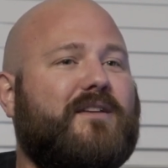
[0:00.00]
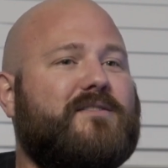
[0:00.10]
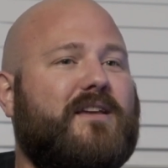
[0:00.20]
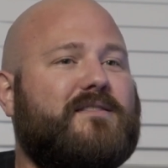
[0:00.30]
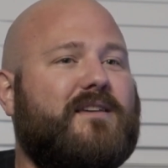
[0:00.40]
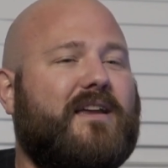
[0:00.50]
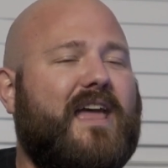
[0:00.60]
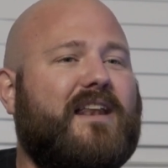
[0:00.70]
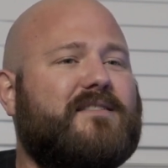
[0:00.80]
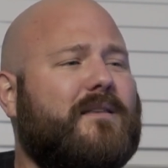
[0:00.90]
It's
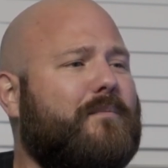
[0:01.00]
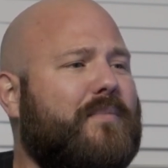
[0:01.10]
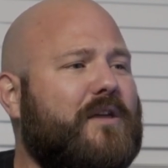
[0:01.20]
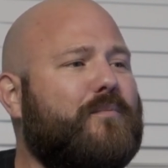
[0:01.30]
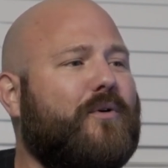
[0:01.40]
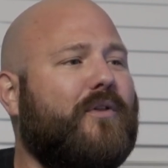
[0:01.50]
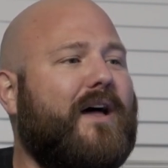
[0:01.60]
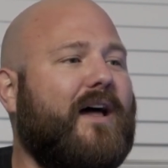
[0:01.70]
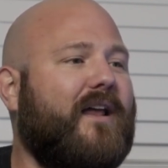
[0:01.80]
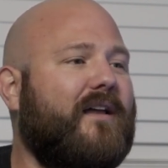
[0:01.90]
the people
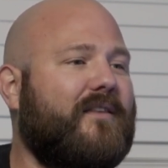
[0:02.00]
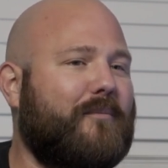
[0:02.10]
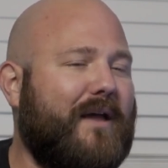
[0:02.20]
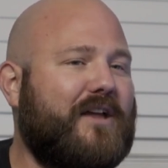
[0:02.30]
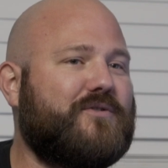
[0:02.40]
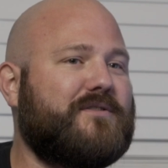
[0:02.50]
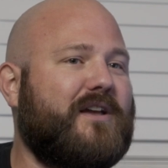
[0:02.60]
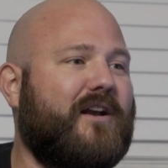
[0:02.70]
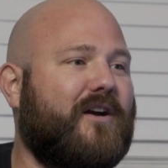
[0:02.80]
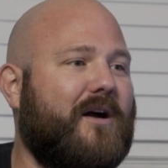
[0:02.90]
the patrons
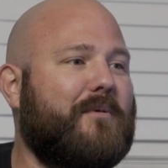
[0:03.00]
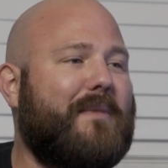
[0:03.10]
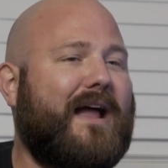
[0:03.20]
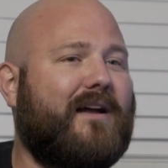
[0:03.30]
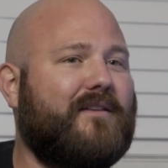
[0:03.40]
that are coming back.